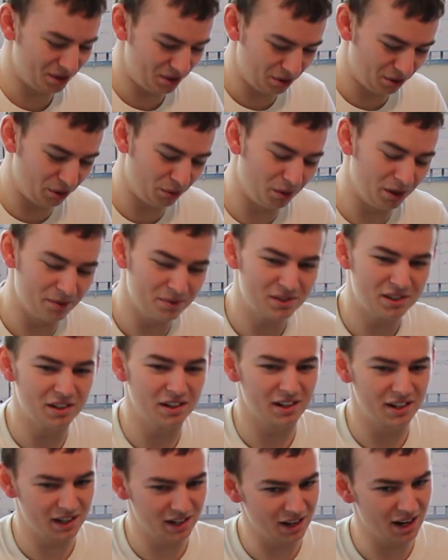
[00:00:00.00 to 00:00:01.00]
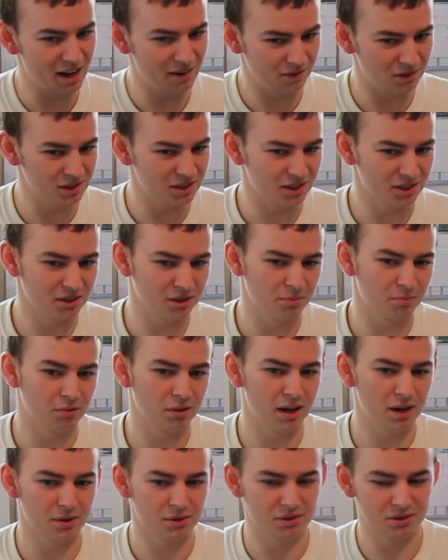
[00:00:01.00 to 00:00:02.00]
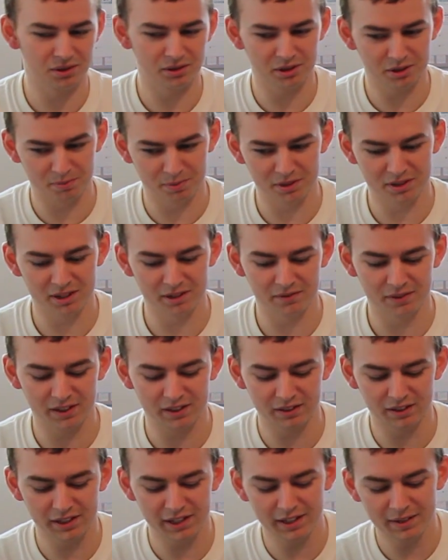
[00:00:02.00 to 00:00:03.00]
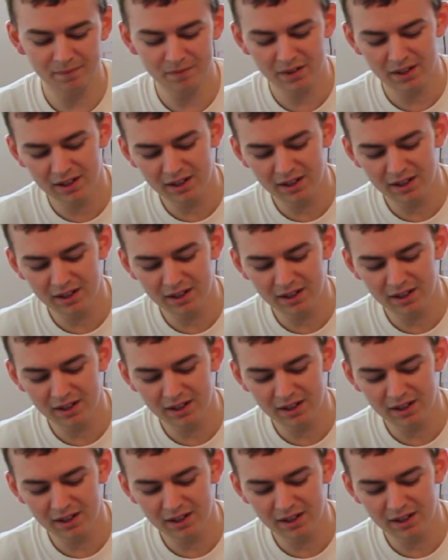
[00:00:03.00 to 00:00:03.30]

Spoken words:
your website in every single browser specifically.